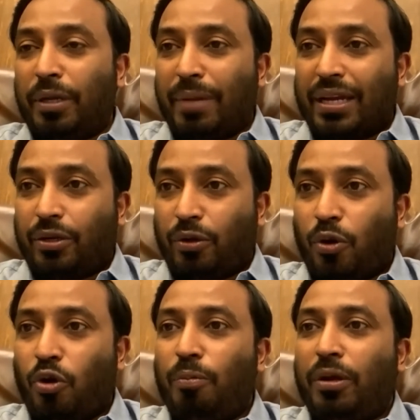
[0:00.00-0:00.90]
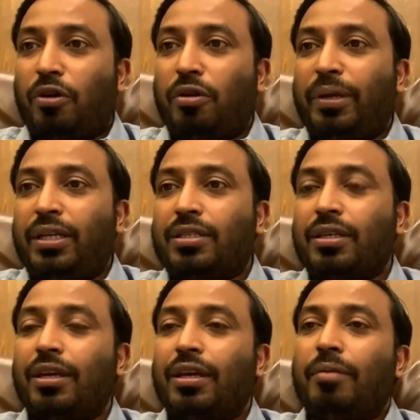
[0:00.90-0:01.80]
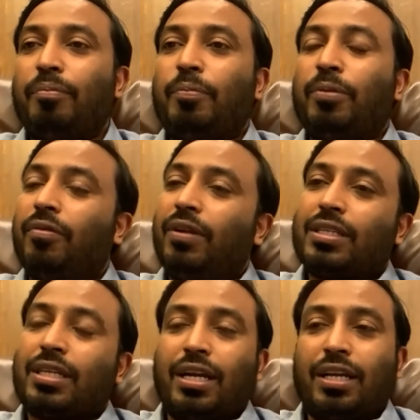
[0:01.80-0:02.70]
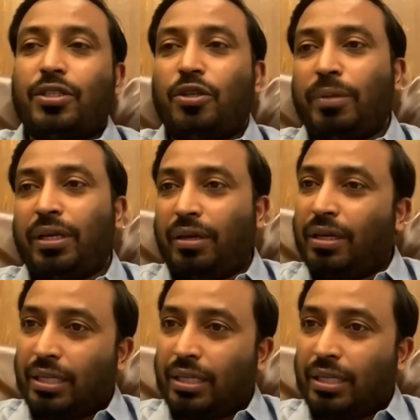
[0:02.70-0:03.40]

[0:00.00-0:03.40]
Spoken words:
back to your hometown, means people will start assuming